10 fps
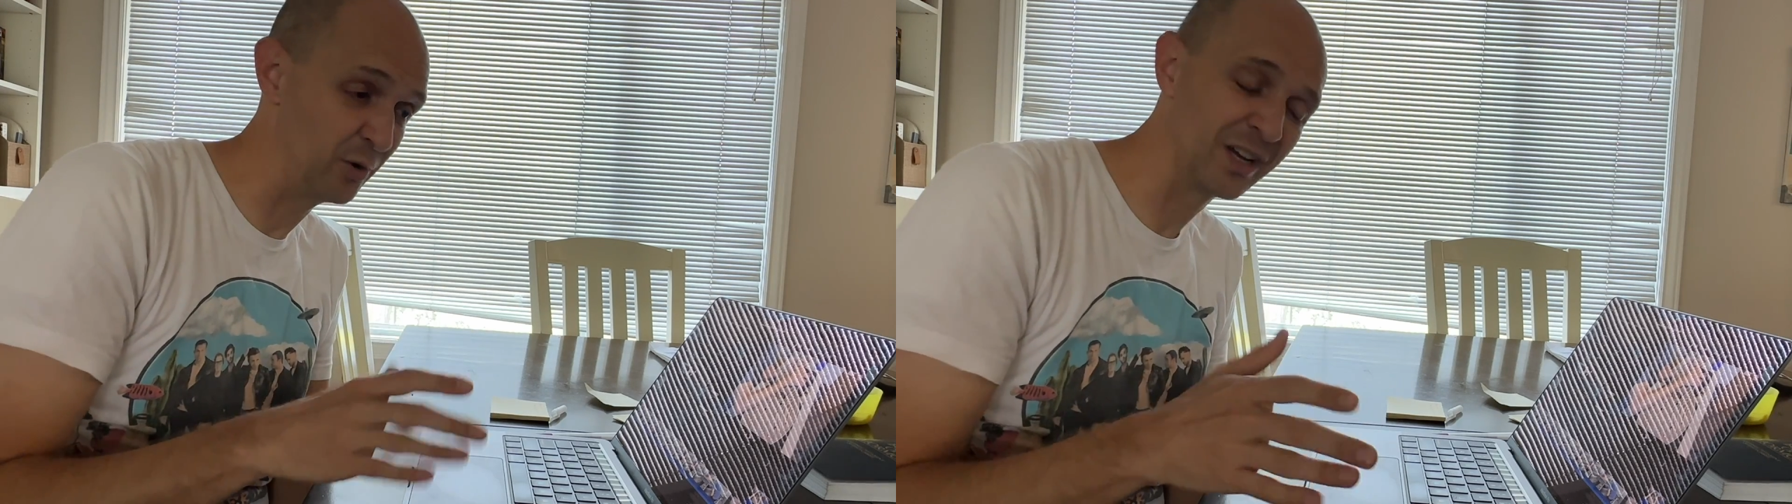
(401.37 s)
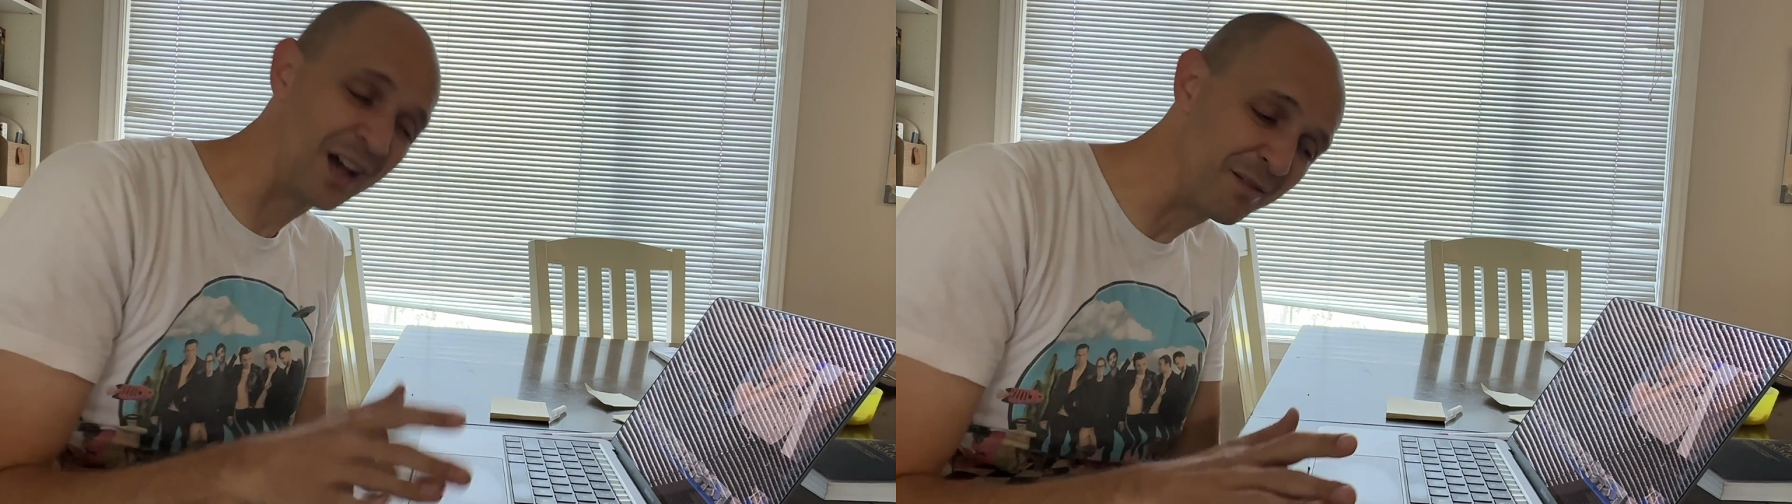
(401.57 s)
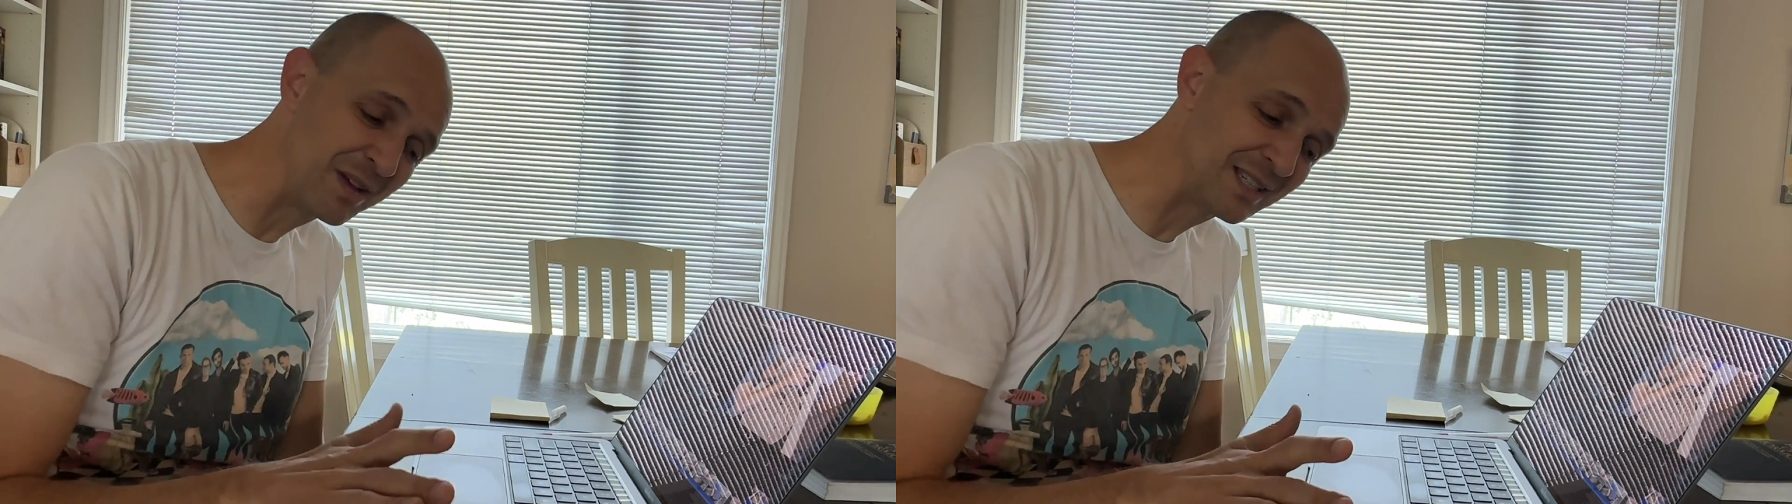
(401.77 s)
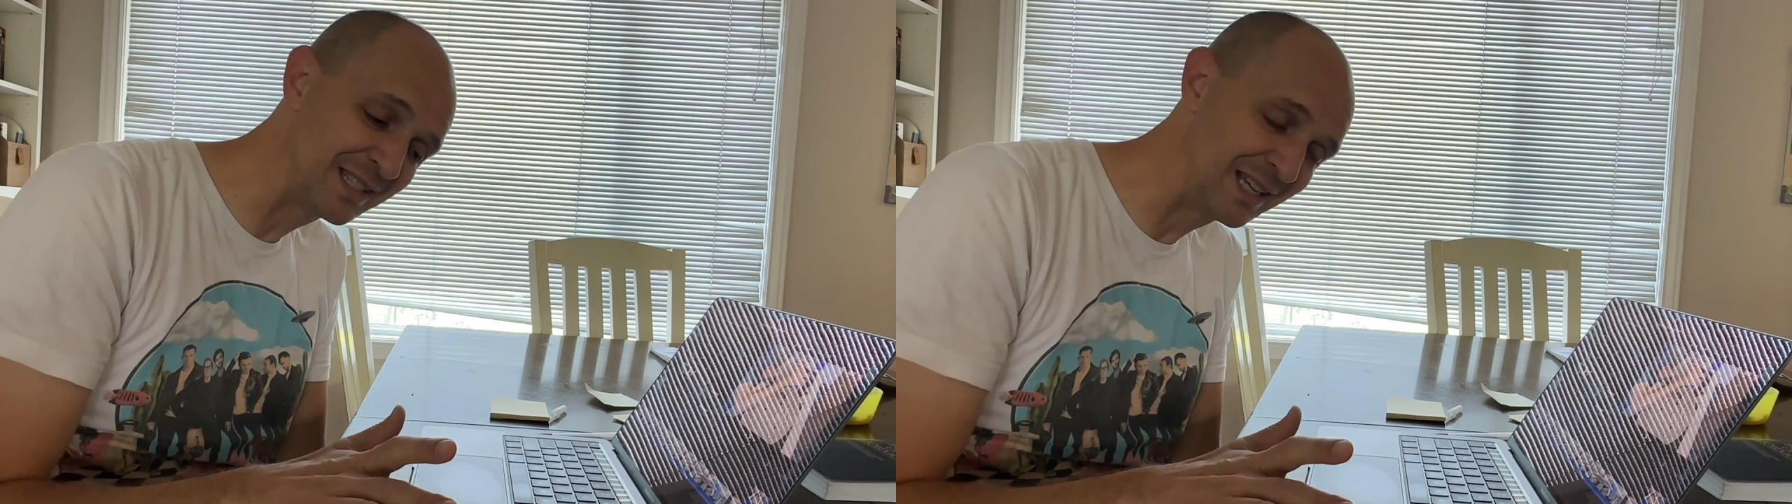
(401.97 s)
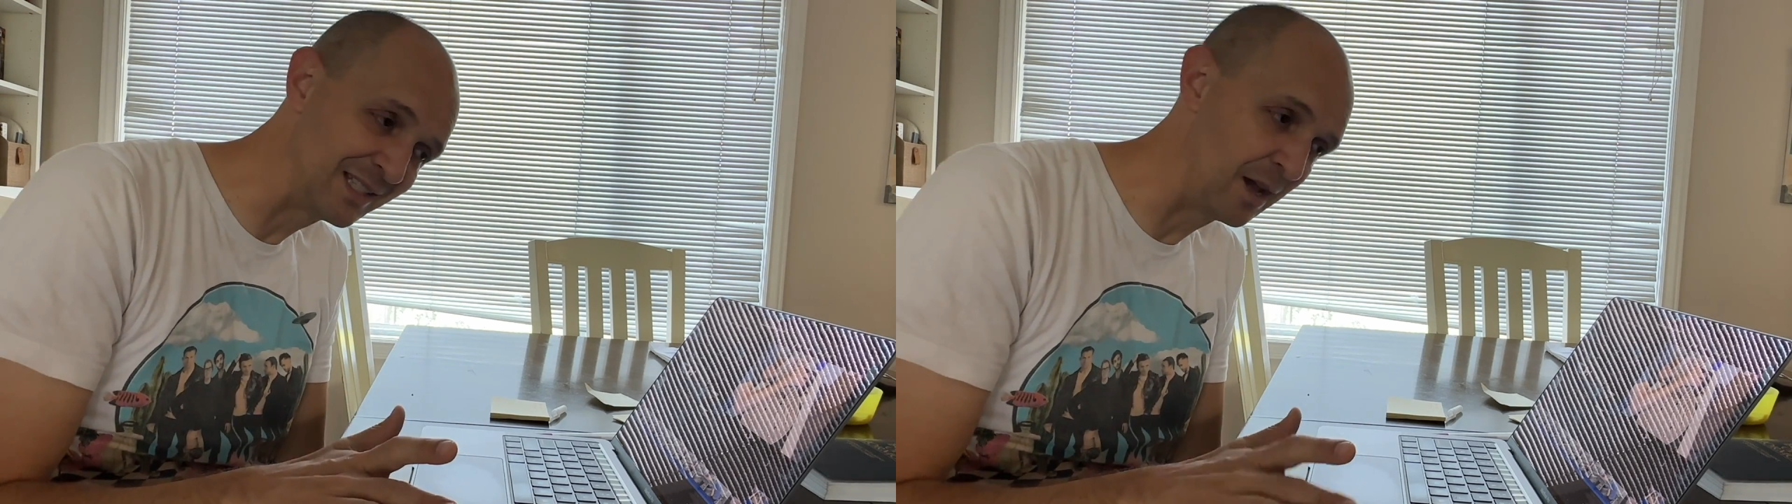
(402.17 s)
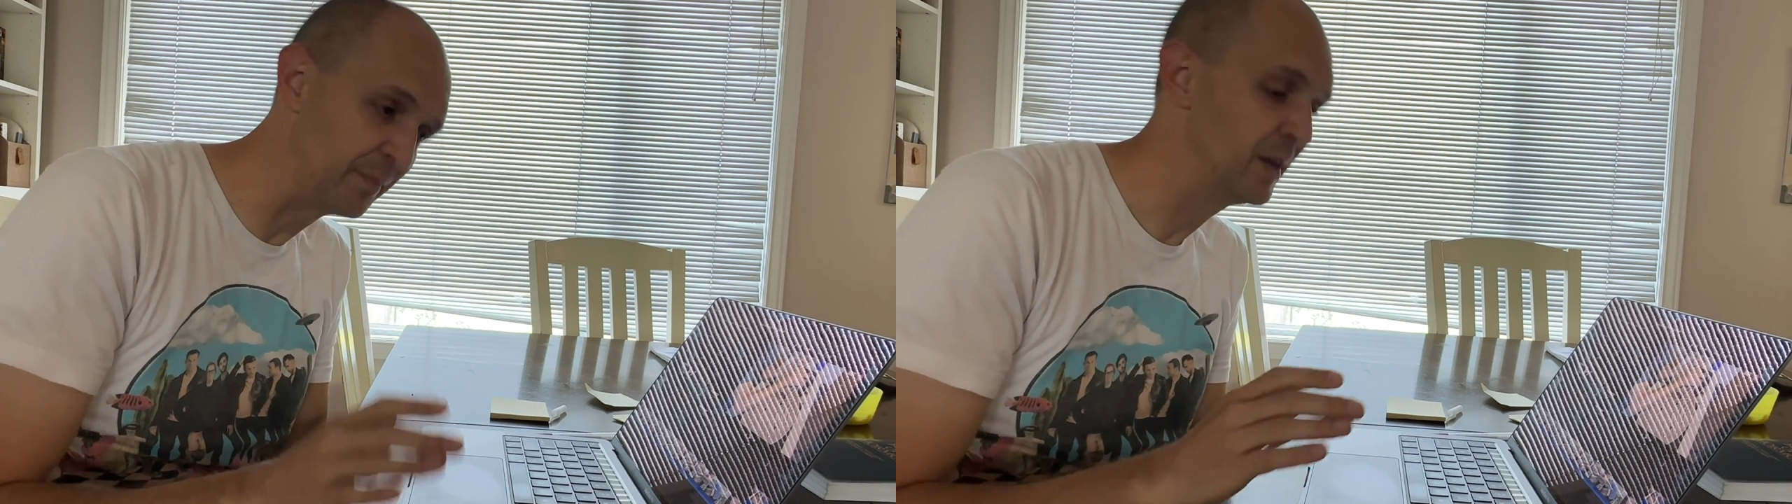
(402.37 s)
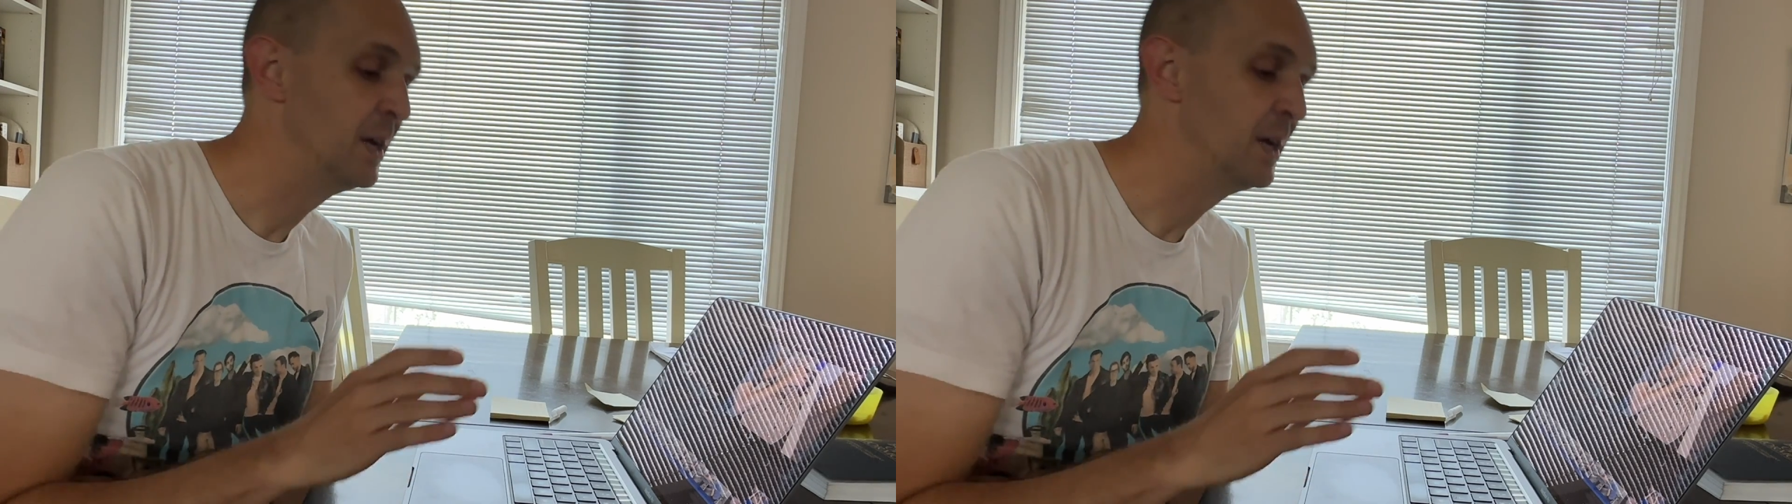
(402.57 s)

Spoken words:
it kind of messes things up.